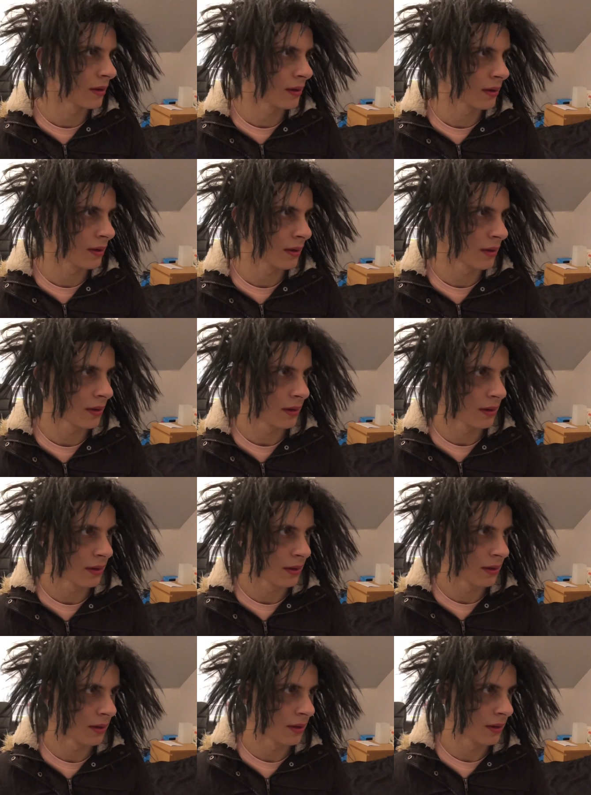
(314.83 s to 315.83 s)

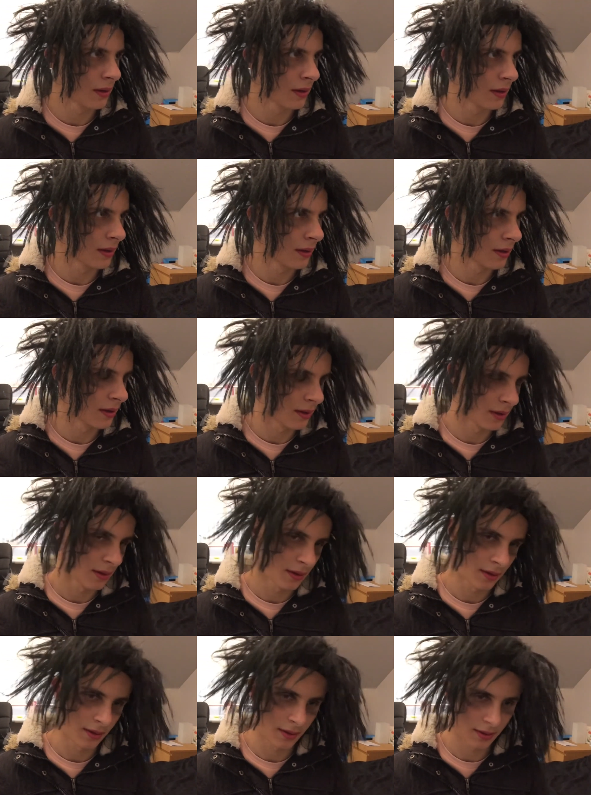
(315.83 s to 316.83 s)

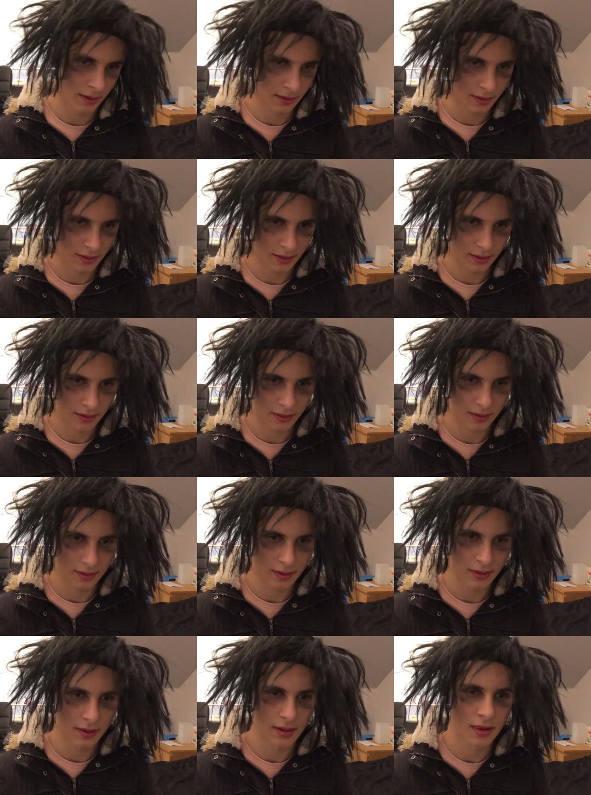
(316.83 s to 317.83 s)

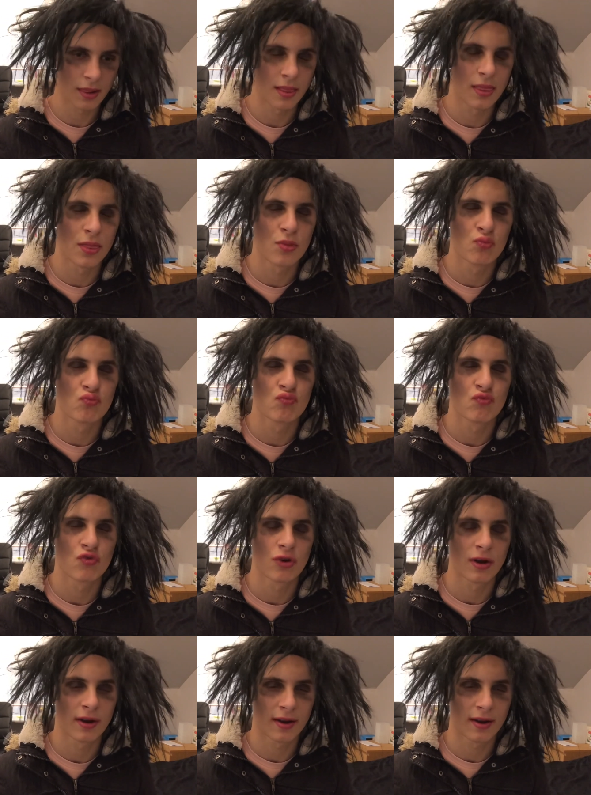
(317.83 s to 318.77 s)
(no one is talking)